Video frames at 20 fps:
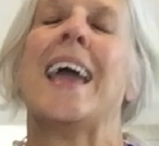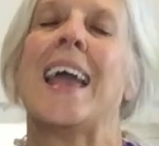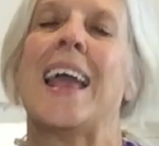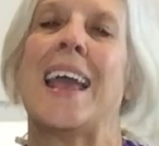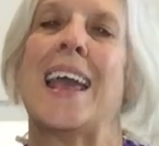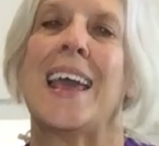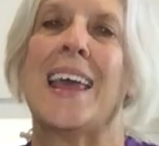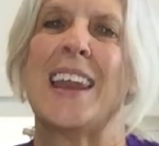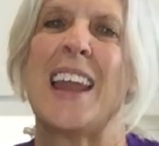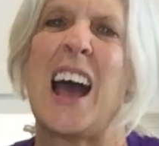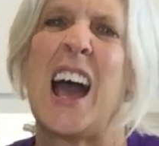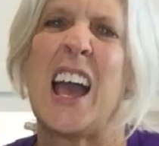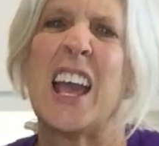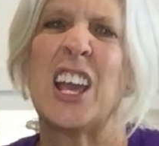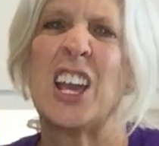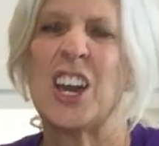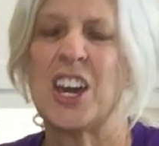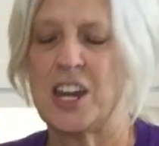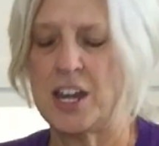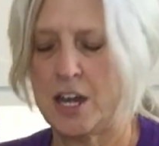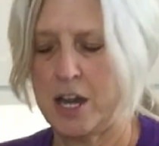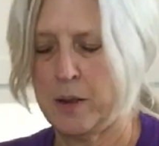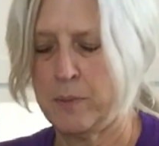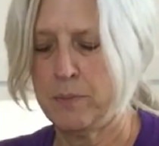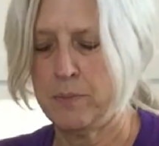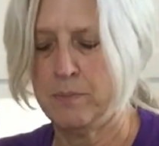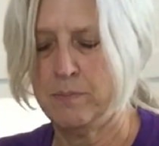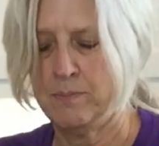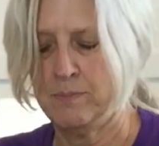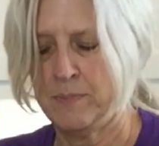and I cut it up
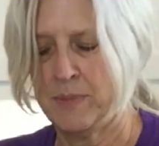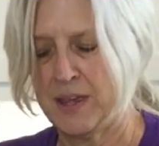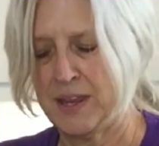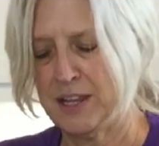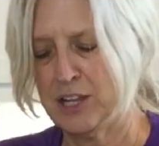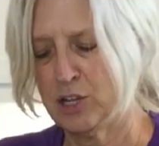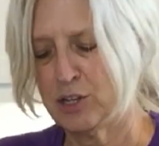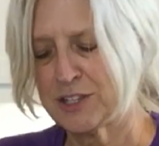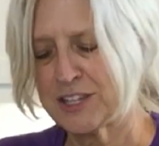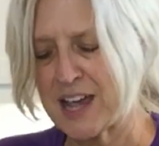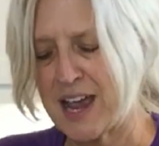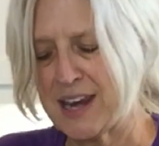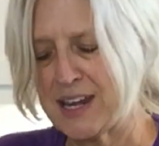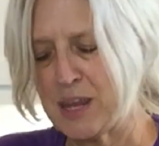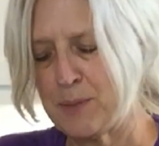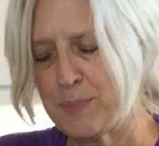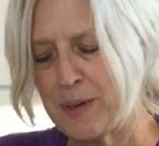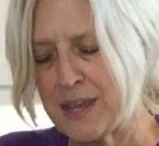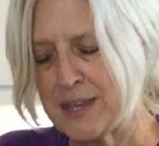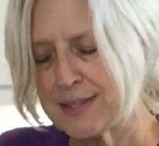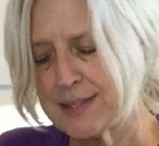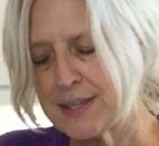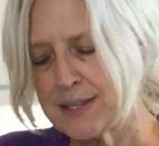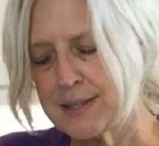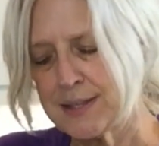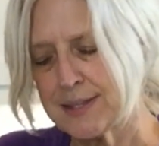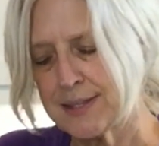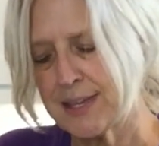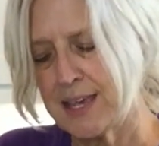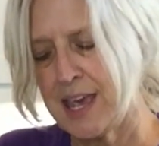in little tiny
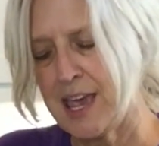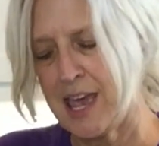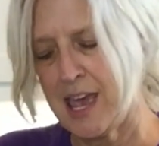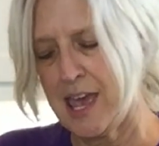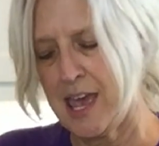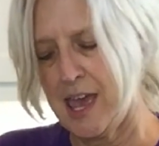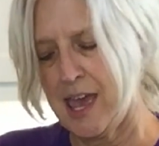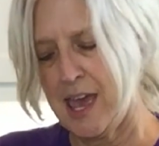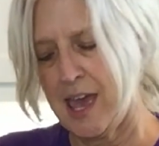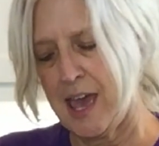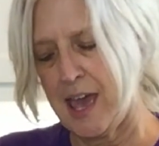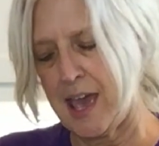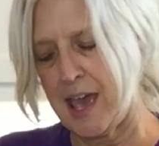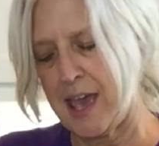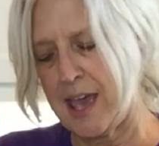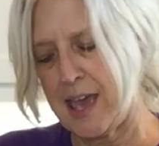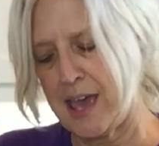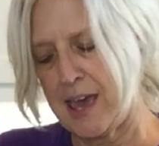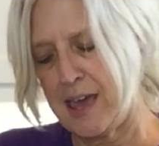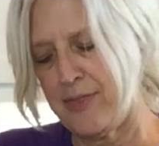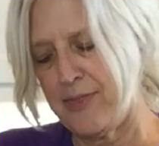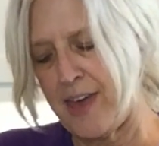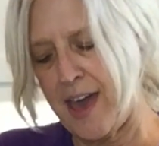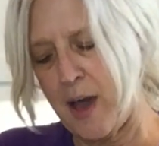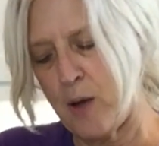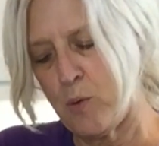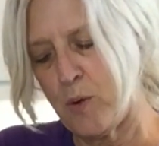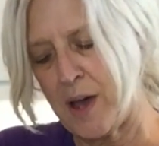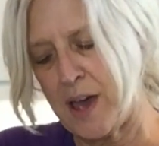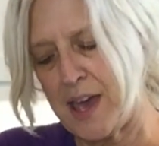pieces, and
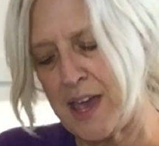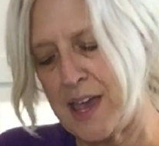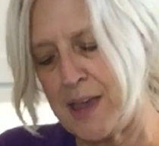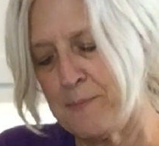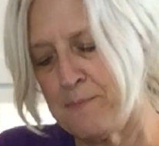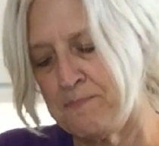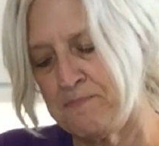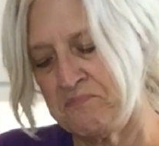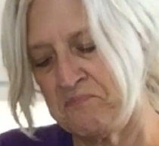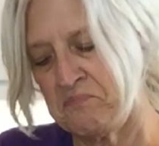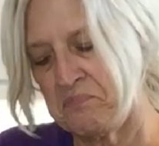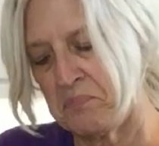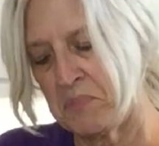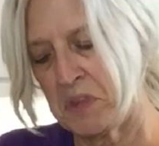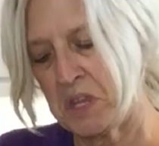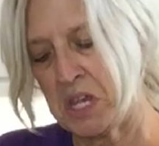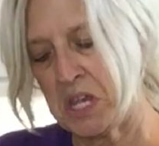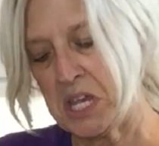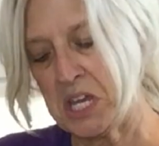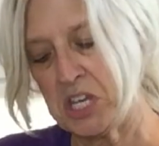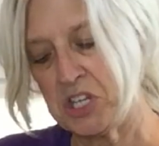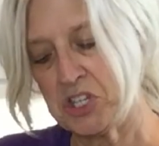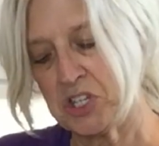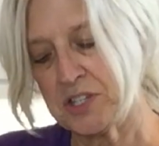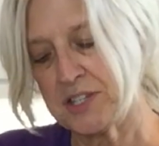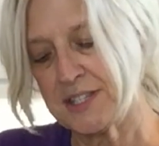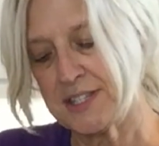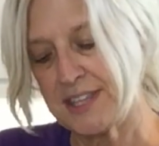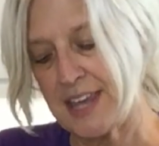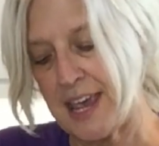that way it
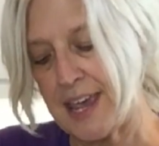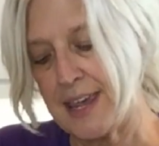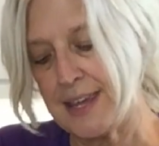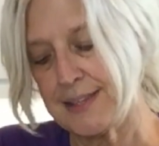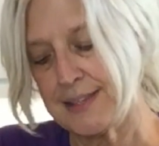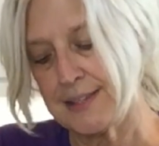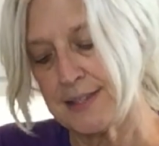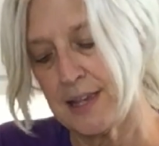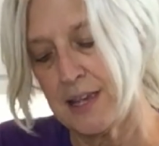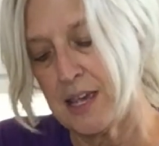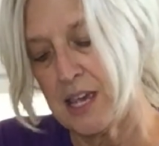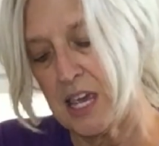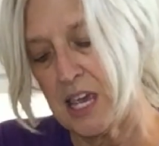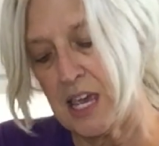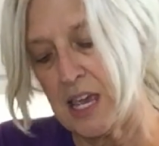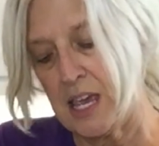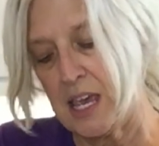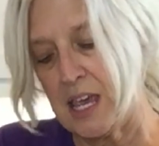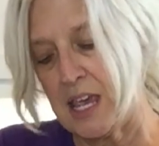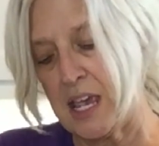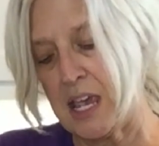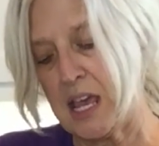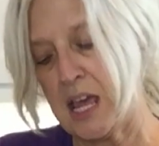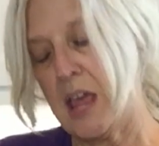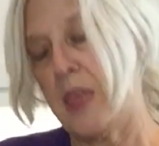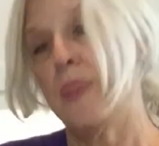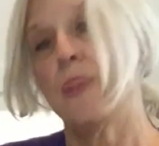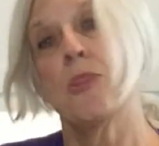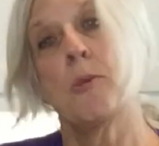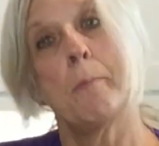just stays
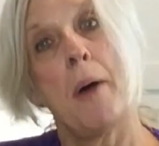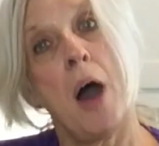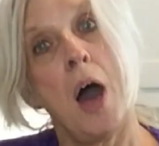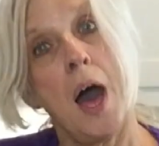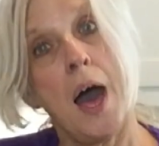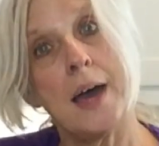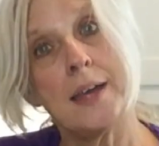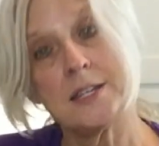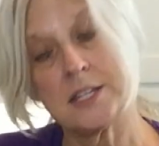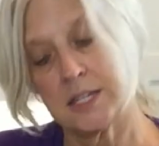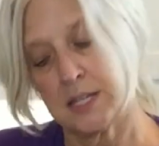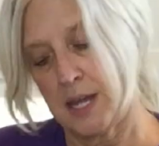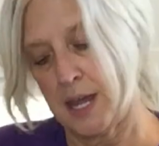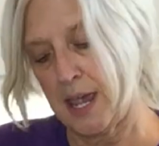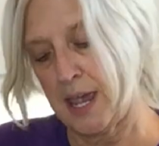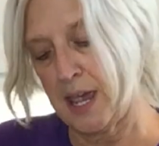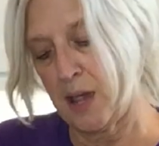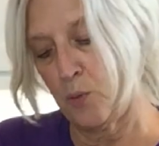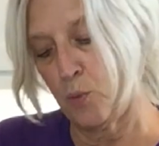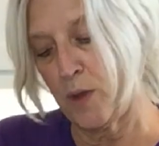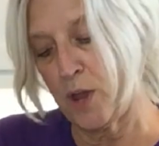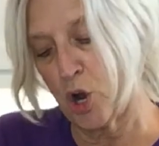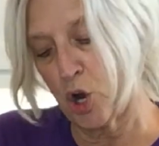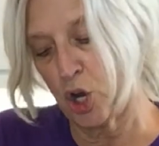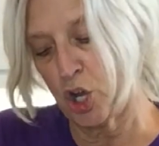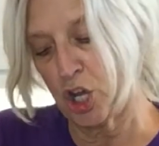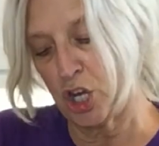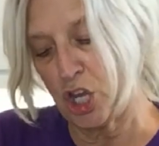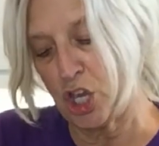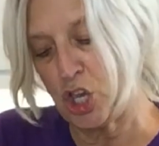in the pot. And we are
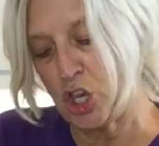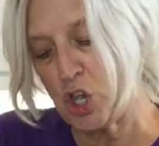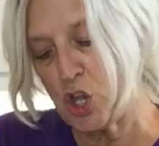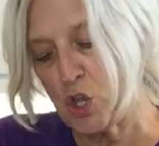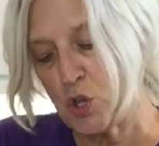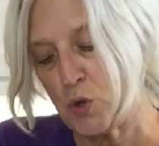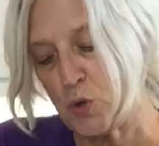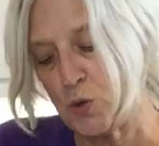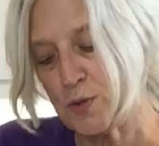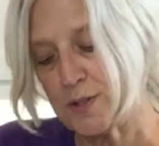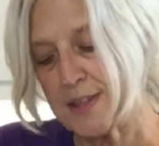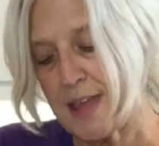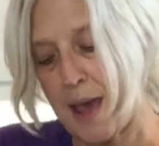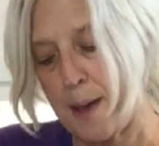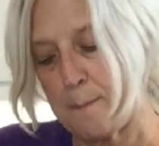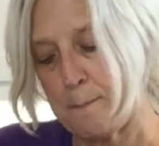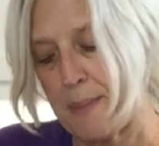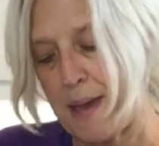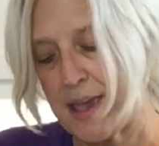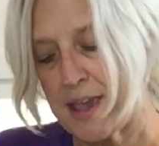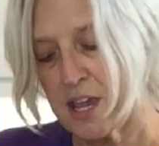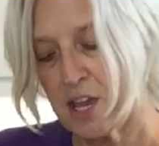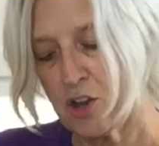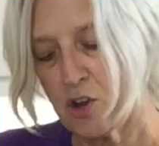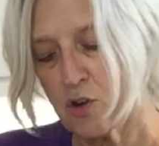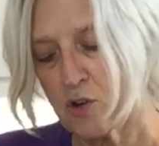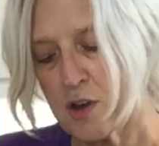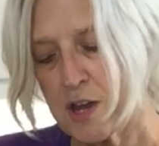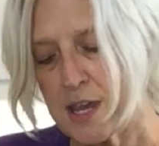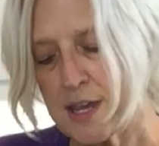going to use that bacon
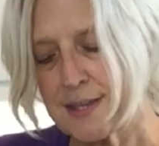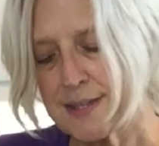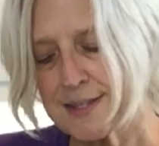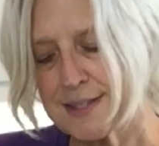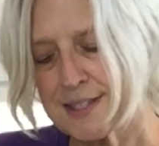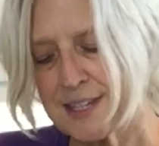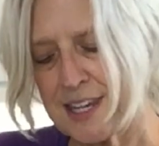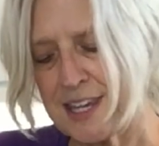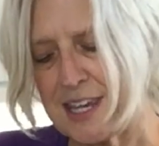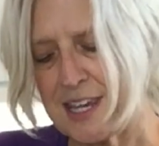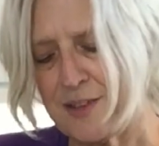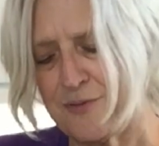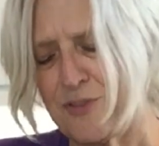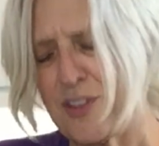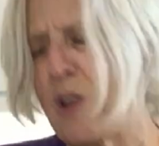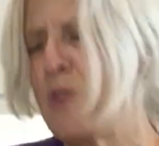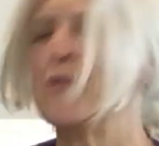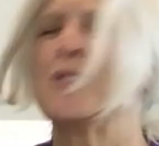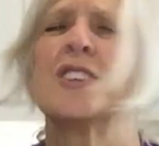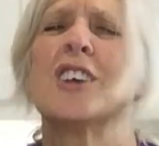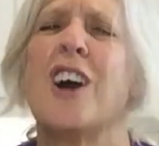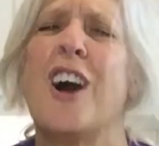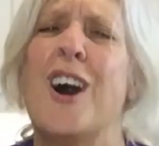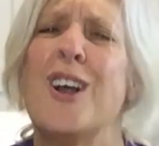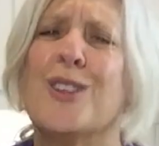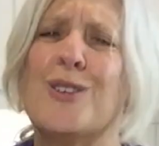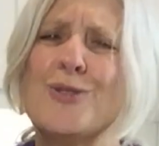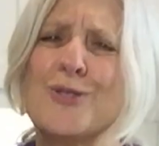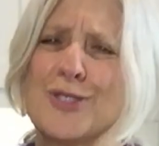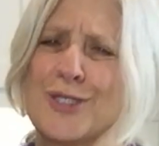grease to give those
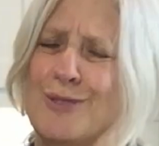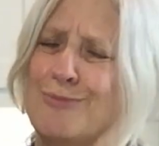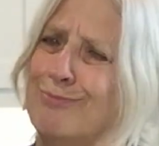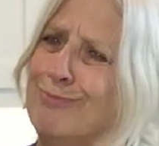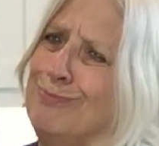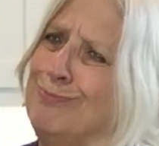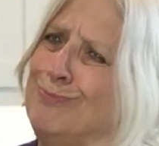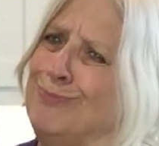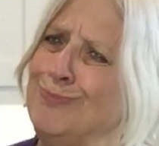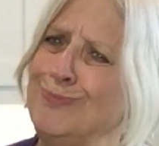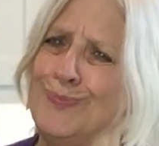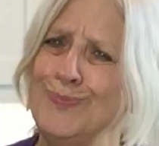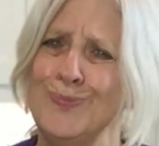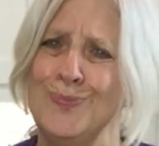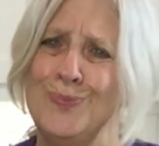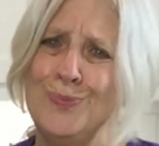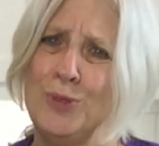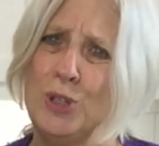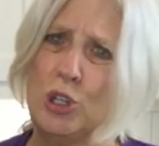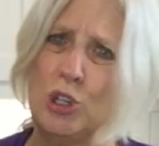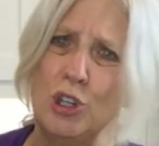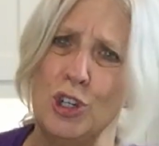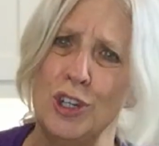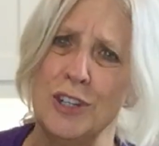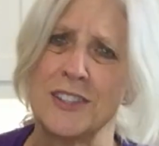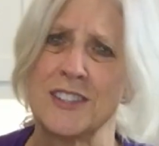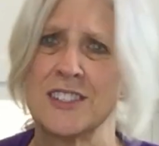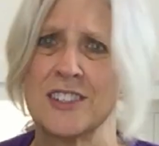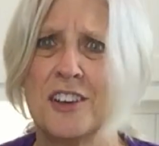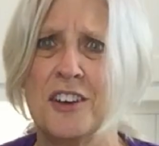collards some good
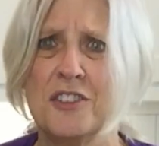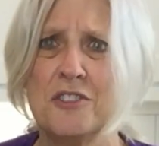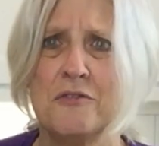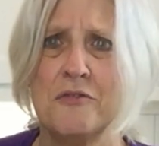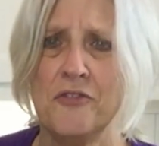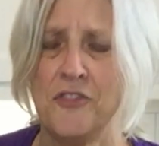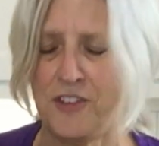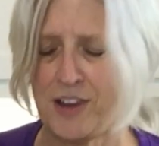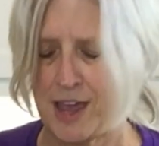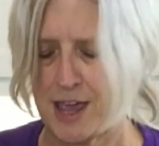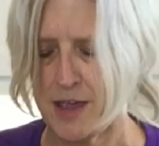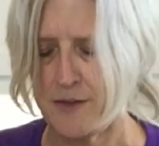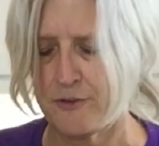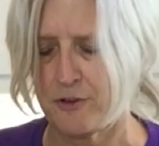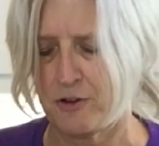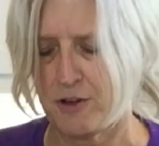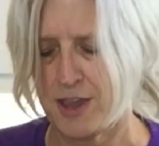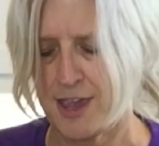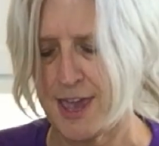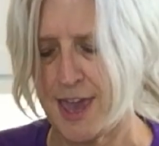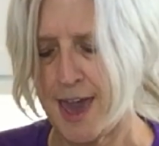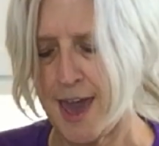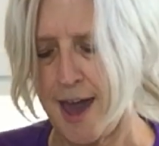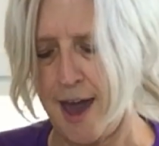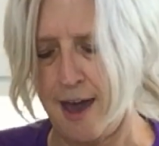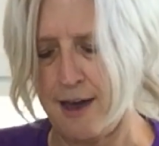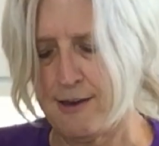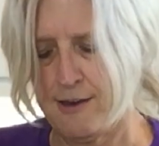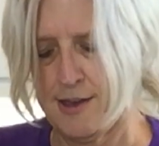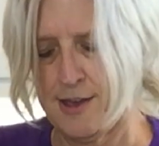southern flavor.
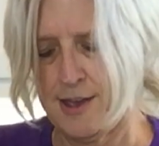Yeah.